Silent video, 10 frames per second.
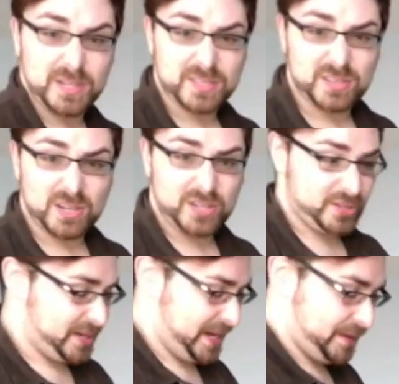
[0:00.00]
I'm gonna start
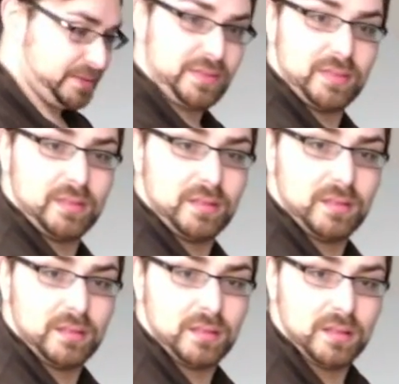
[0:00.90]
underneath,
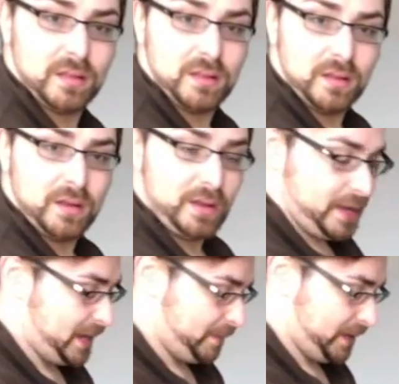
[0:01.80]

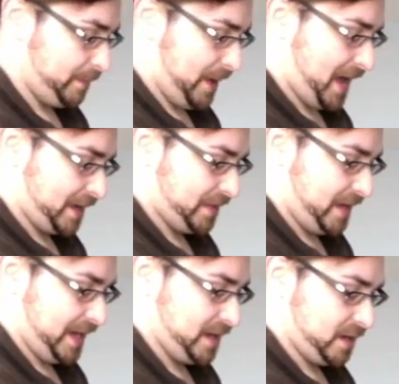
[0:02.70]
and I'm going to pack the
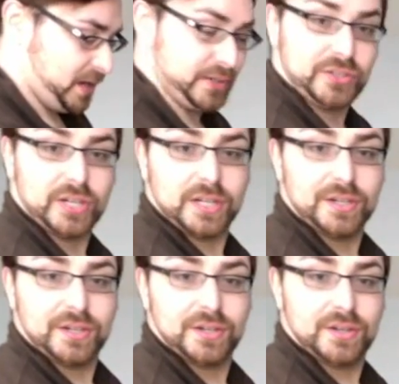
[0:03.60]
hair
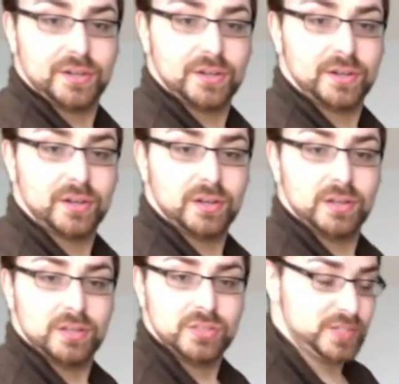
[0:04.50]
under
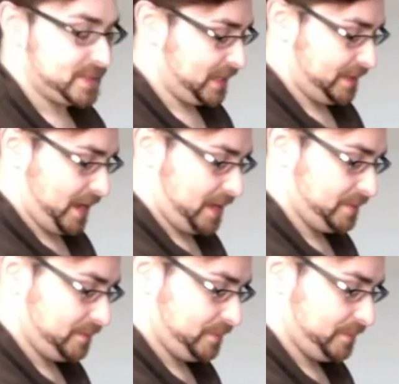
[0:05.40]
just like that.